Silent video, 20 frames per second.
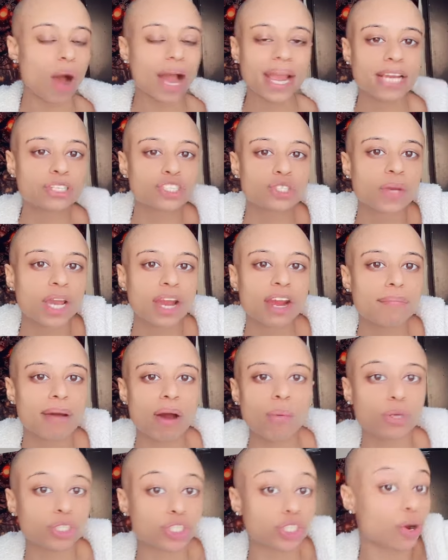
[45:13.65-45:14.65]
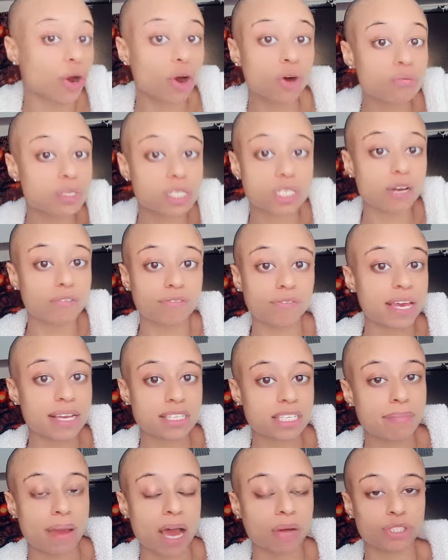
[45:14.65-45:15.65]
Why can't you care about what your own self
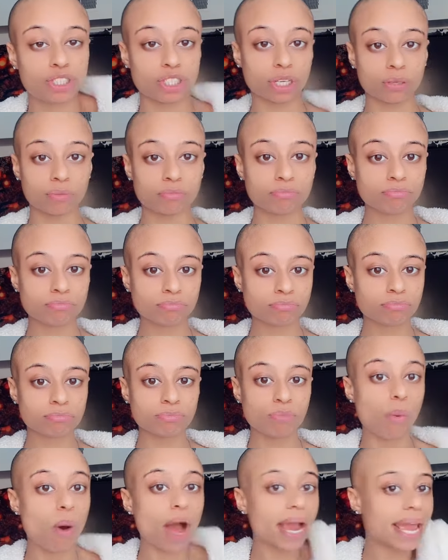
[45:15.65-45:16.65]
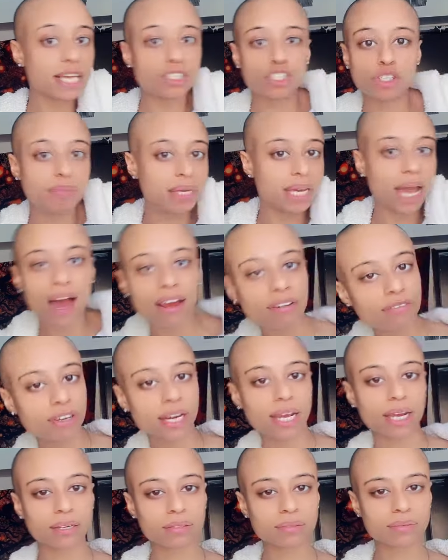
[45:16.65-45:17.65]
thinks about you? Why can't you be
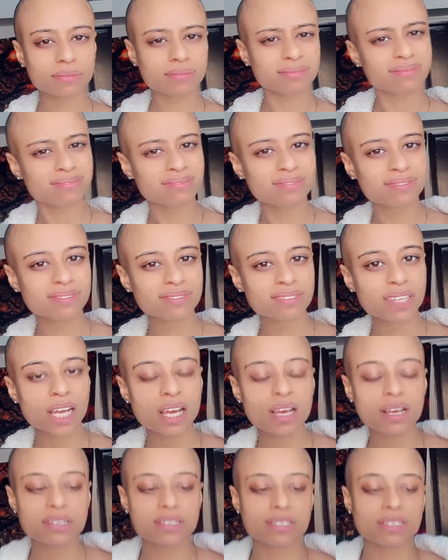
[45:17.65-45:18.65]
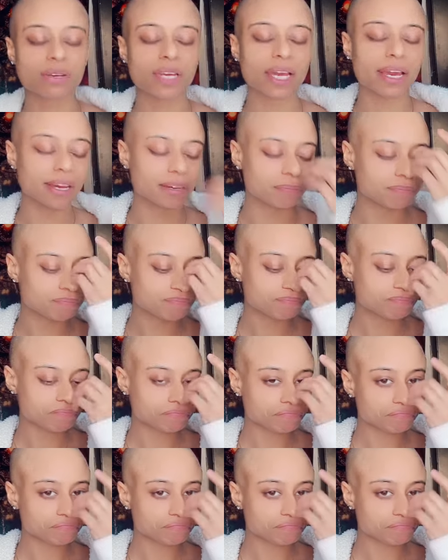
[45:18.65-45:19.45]
confident? So, yeah.